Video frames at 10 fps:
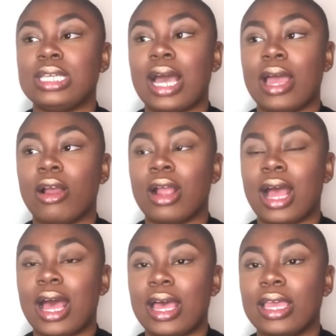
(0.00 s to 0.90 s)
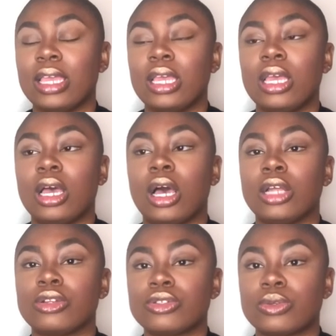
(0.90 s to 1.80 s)
If there's anything else that I
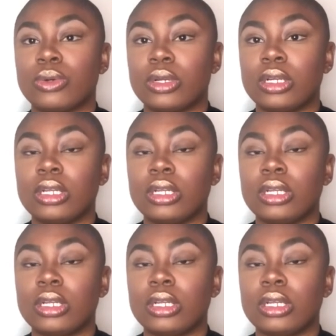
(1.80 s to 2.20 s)
could try,